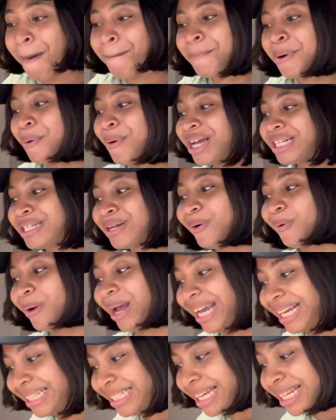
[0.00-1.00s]
but when she
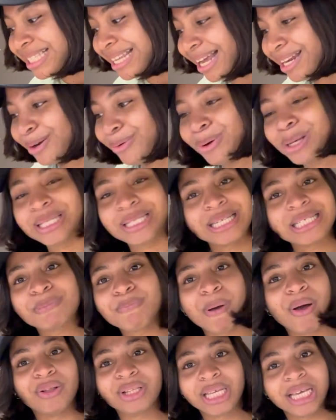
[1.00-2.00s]
weighed it and it was six
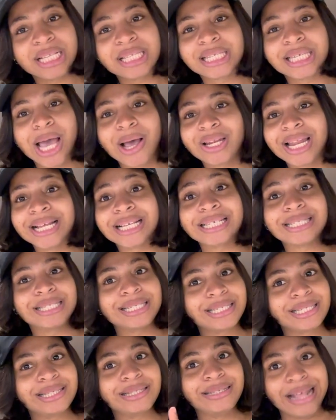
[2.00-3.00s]
pound eighty i was like this
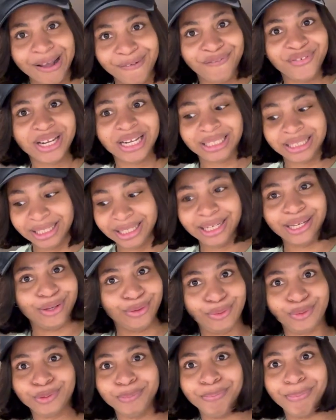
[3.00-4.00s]
is definitely a
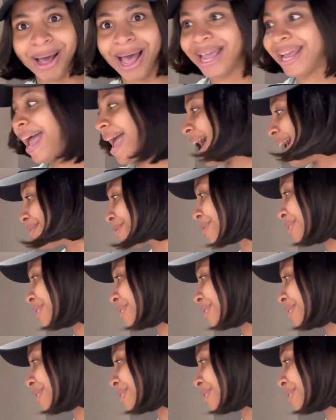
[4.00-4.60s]
good buy i had to